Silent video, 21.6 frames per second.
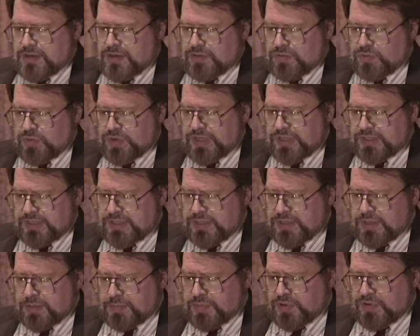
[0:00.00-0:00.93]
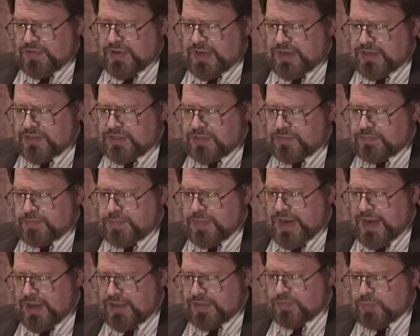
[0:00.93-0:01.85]
really uh, provided some
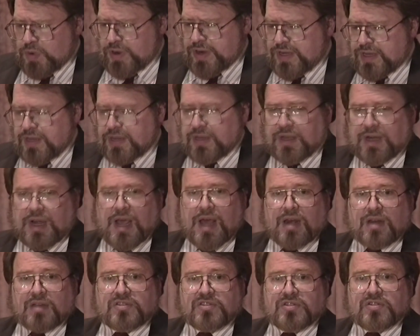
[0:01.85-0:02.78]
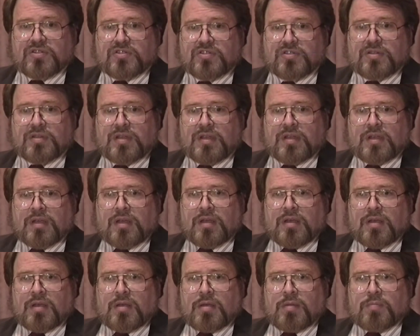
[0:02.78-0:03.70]
path-breaking analysis.
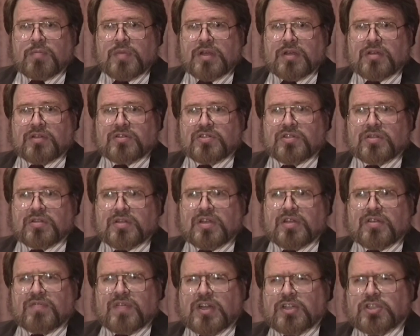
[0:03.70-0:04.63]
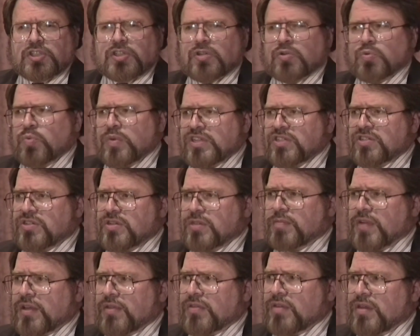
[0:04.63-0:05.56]
Because the conventional
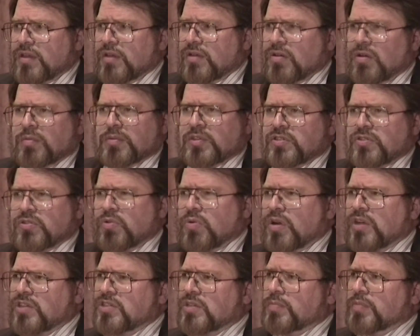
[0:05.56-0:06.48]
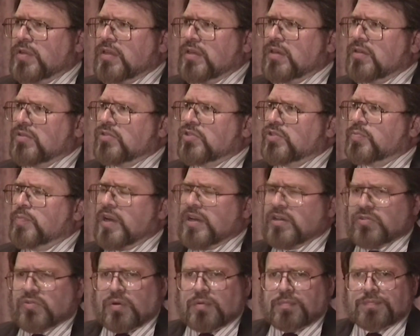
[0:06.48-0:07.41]
wisdom, I think, almost across the political
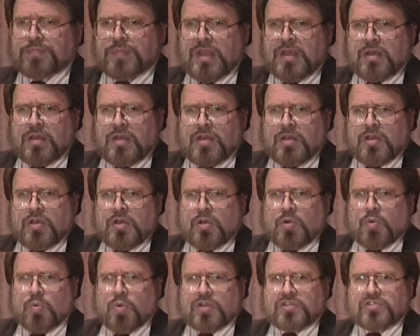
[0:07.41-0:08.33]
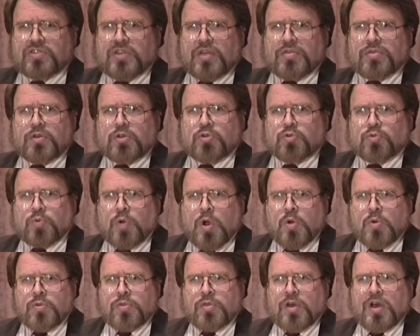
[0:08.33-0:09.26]
spectrum, was that the
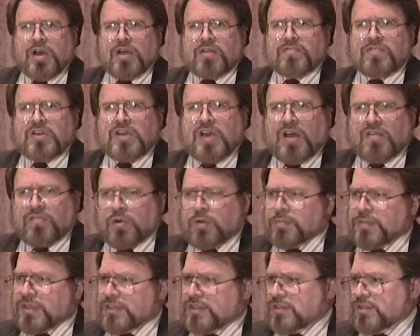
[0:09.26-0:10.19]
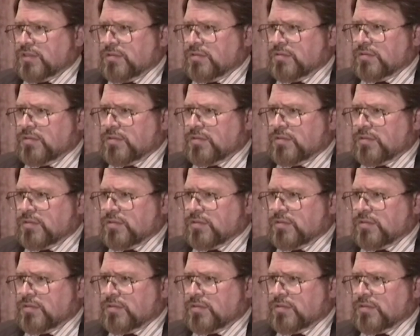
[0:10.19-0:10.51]
growth of government